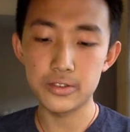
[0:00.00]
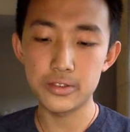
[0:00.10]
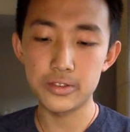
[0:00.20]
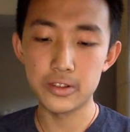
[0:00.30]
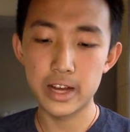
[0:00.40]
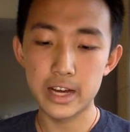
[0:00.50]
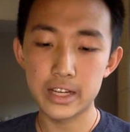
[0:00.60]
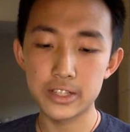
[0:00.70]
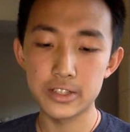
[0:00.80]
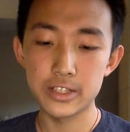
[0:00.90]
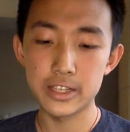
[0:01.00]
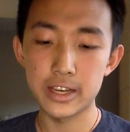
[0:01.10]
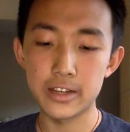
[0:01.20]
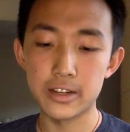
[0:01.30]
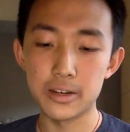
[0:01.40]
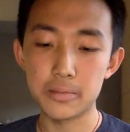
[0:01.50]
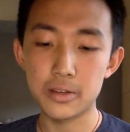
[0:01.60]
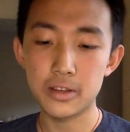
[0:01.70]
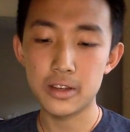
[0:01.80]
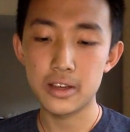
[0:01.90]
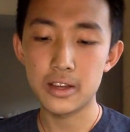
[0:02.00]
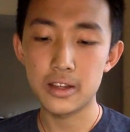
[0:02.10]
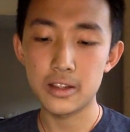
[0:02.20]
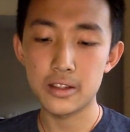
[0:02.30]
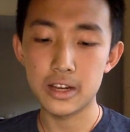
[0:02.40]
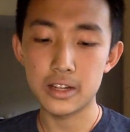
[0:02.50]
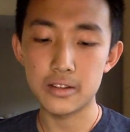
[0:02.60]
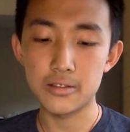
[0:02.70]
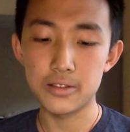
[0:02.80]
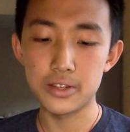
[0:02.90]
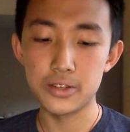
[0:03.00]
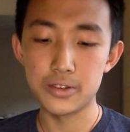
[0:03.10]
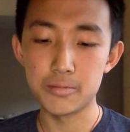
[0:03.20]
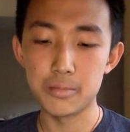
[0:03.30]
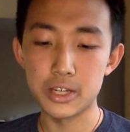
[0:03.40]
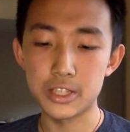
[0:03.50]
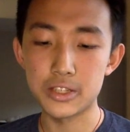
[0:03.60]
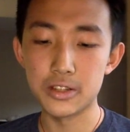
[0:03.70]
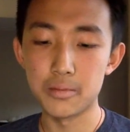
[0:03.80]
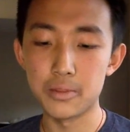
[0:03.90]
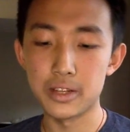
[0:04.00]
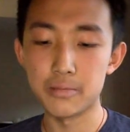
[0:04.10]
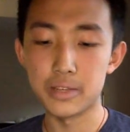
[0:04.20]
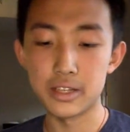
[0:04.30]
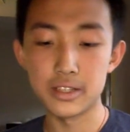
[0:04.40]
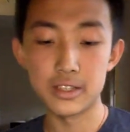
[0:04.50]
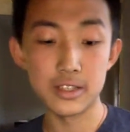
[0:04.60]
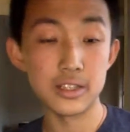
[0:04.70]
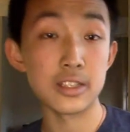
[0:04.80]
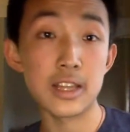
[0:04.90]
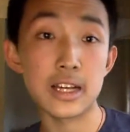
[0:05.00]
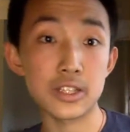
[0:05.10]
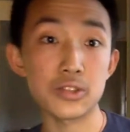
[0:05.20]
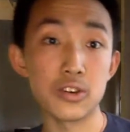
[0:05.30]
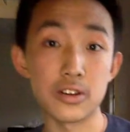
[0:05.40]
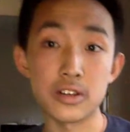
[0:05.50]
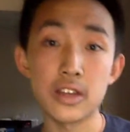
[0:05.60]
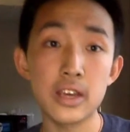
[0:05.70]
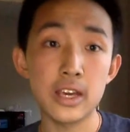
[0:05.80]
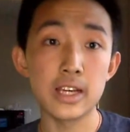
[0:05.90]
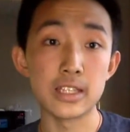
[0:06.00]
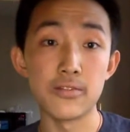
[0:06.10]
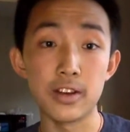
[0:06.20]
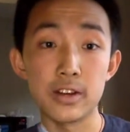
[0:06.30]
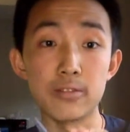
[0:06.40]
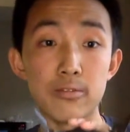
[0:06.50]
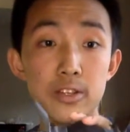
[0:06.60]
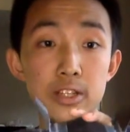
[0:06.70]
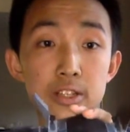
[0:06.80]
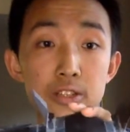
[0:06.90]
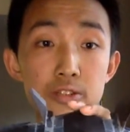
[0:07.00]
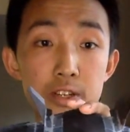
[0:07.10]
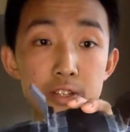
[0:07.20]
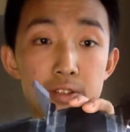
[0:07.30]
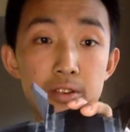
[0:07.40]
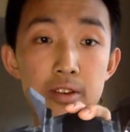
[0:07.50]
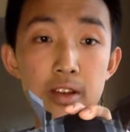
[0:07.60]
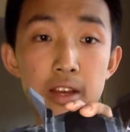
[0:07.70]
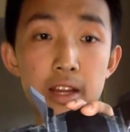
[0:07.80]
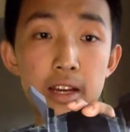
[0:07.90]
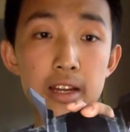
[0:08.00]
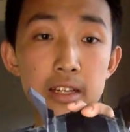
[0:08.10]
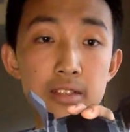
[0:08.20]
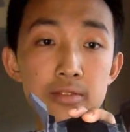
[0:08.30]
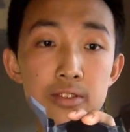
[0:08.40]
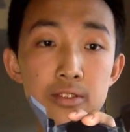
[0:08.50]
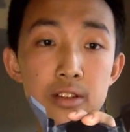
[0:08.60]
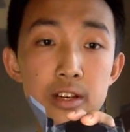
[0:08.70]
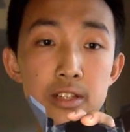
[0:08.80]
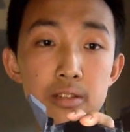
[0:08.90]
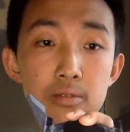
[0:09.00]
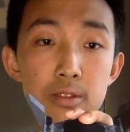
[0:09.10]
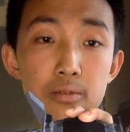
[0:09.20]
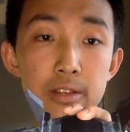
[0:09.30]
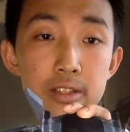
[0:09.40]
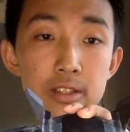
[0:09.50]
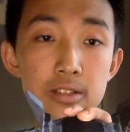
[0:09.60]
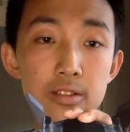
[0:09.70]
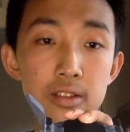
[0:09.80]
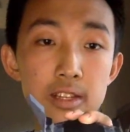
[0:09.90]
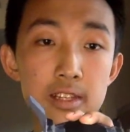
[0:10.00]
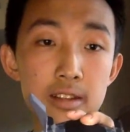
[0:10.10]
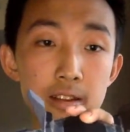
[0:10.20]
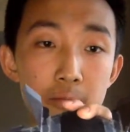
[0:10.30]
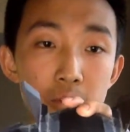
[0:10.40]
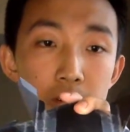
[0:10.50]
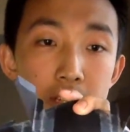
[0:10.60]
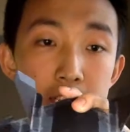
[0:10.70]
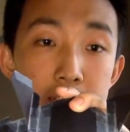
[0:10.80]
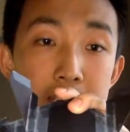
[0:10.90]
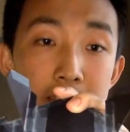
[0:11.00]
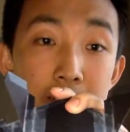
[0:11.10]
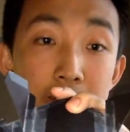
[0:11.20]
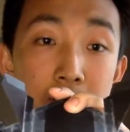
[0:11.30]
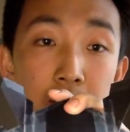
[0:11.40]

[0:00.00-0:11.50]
you'll actually end up not doing much to the plane because it's that strong. It's a very rigid structure that connects the fuselage with the wings. So this is an important detail